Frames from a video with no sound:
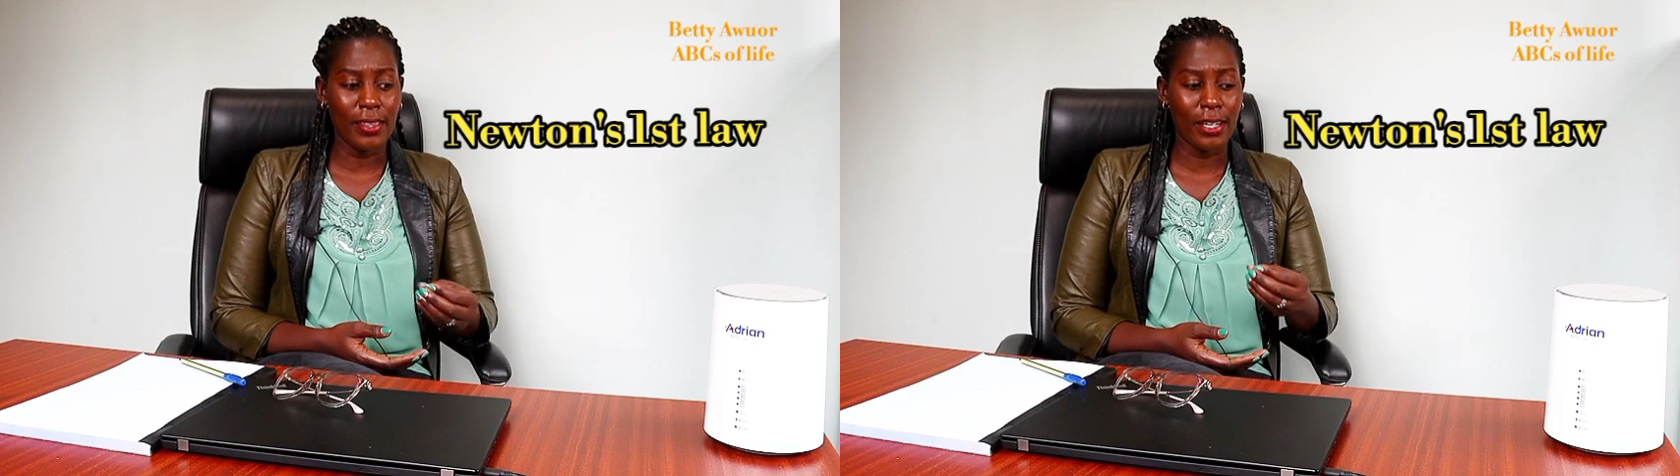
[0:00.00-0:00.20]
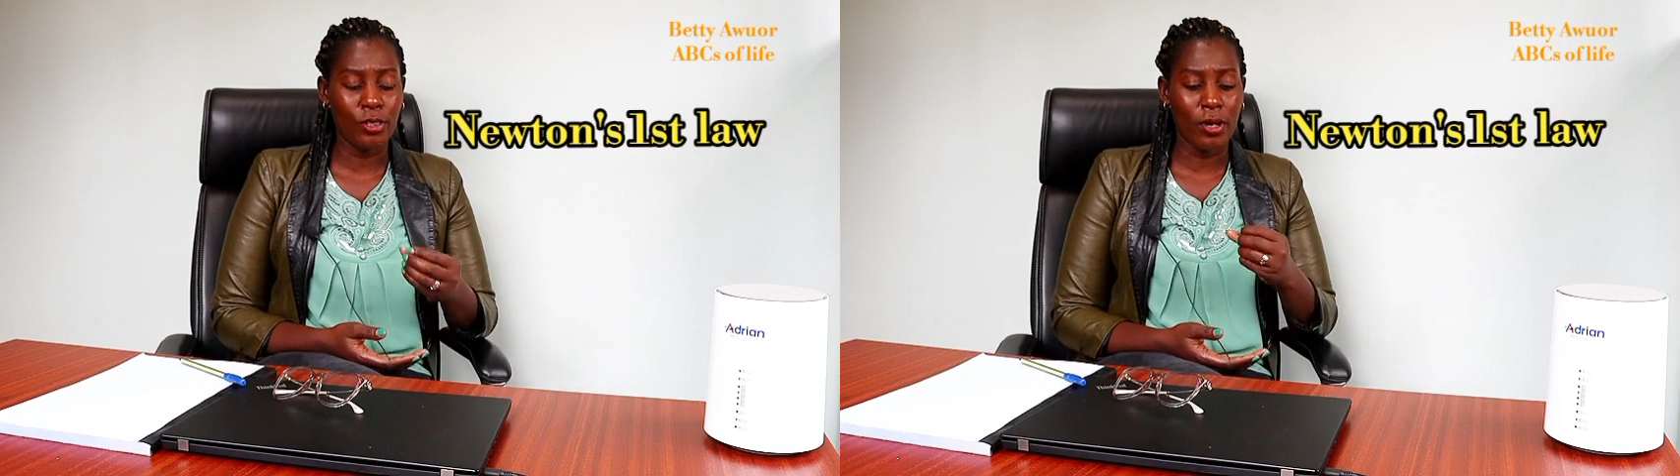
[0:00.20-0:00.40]

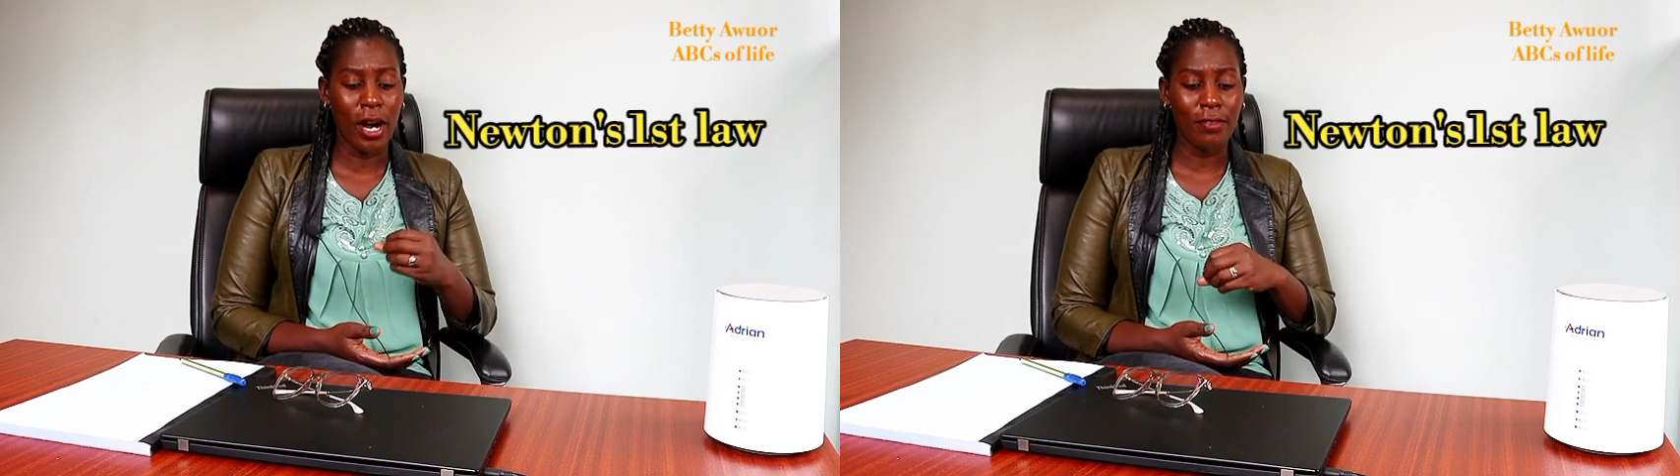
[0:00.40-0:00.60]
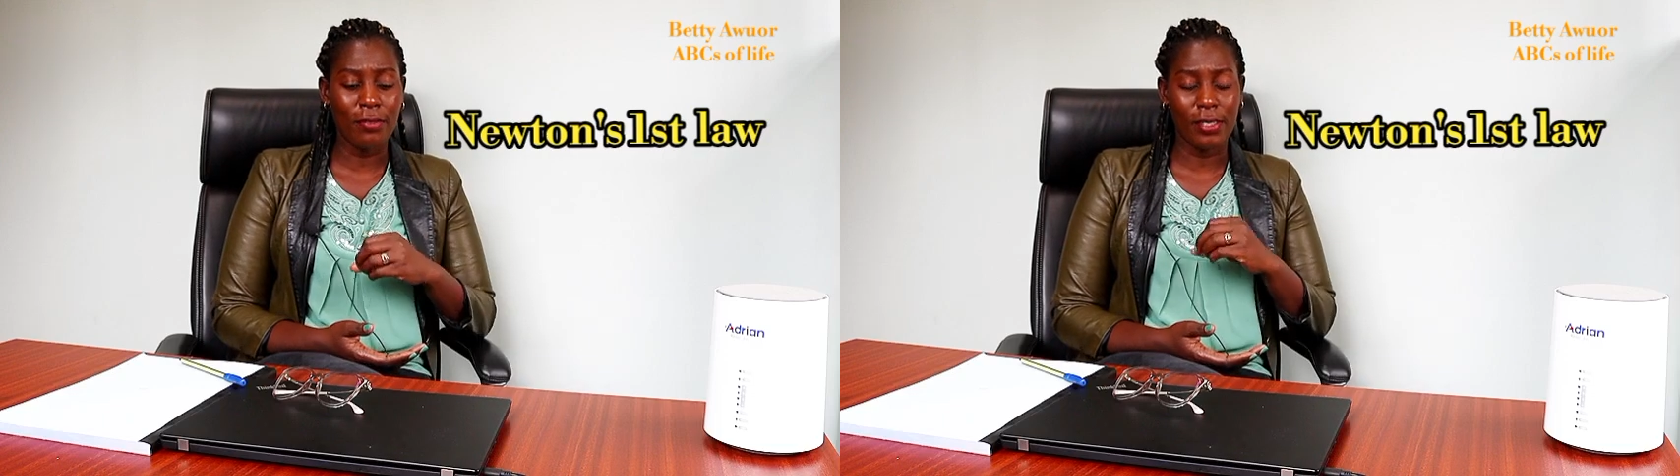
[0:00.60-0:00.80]
that you
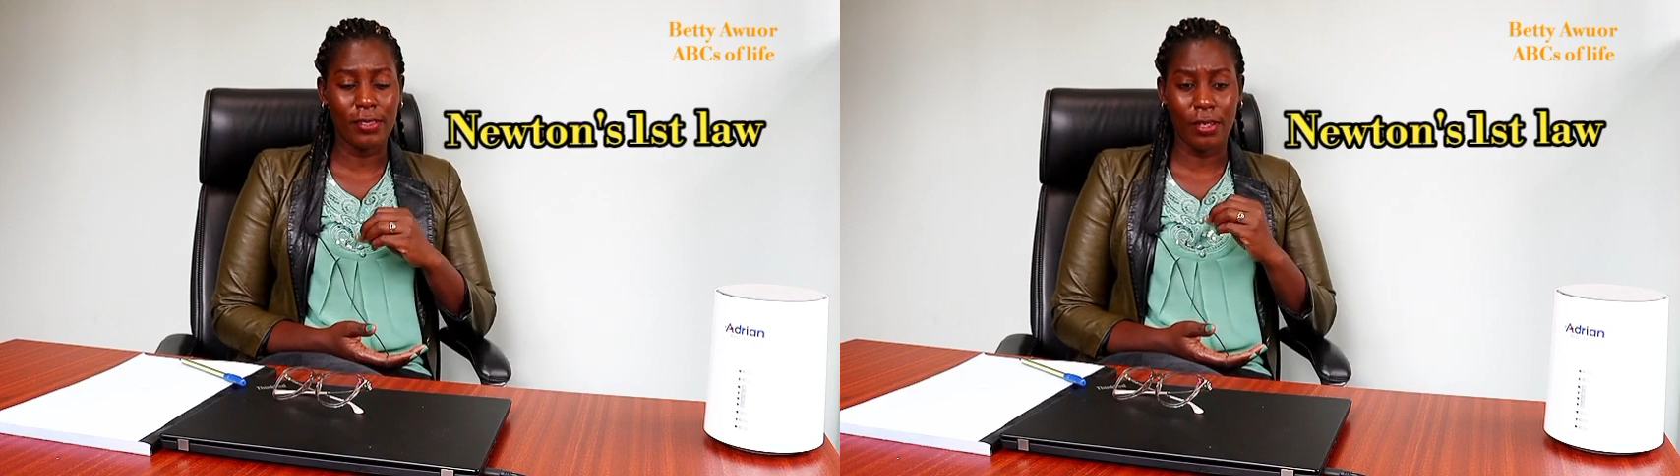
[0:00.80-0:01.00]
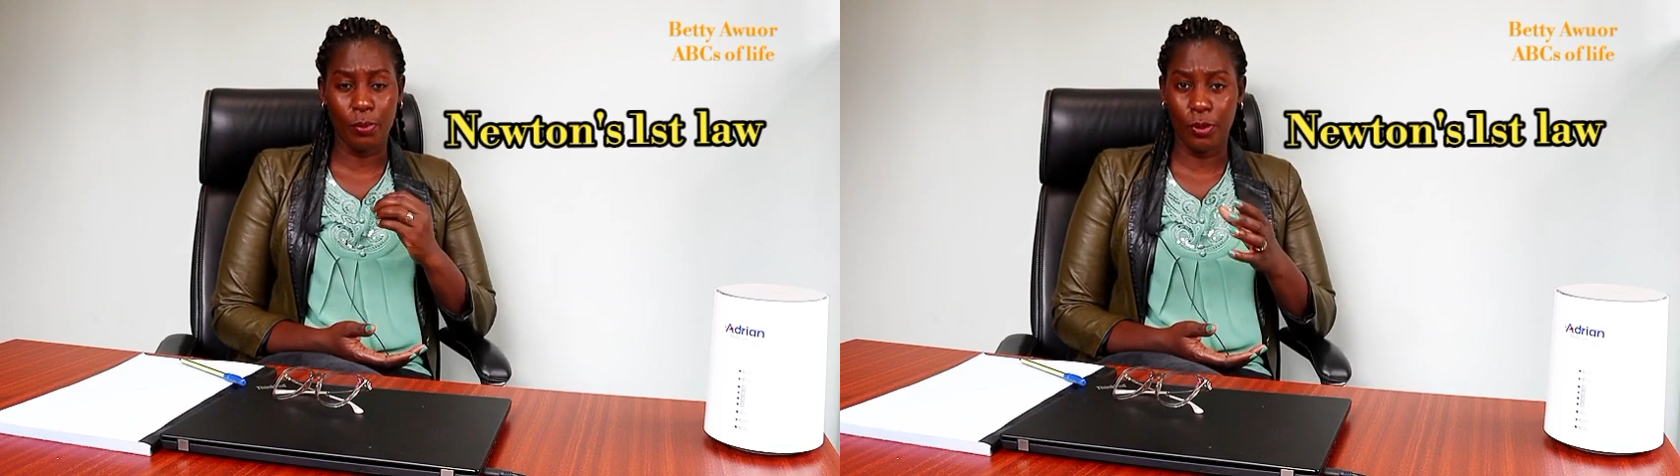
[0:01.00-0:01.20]
have
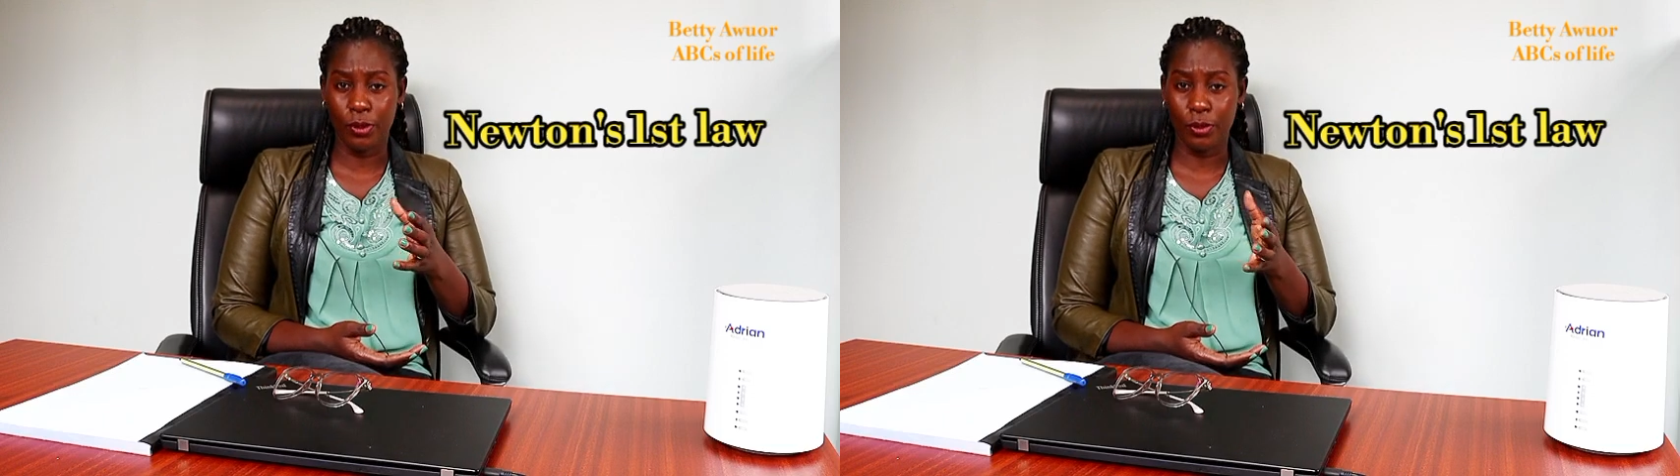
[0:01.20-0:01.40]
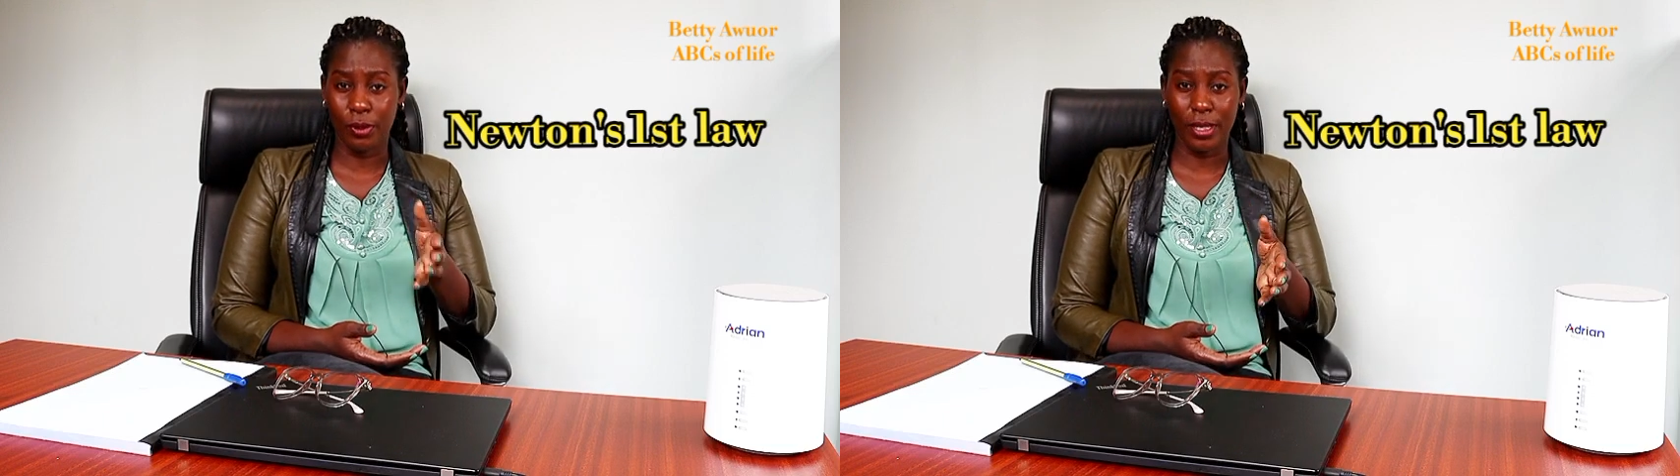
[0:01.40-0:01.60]
this
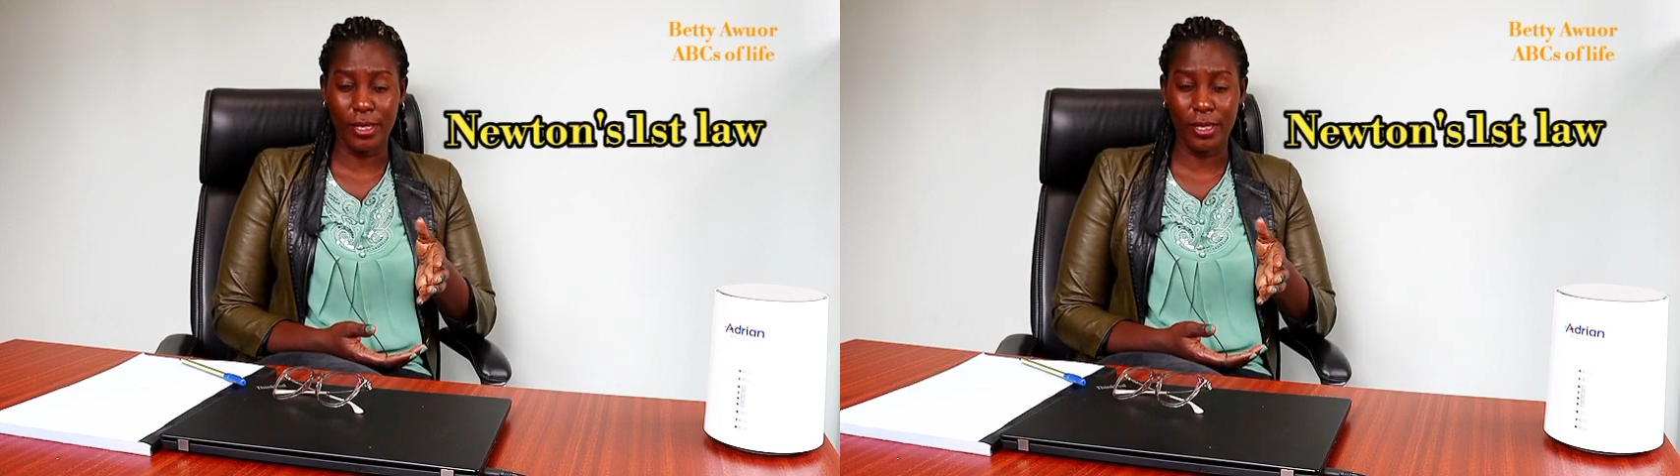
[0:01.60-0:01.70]
report or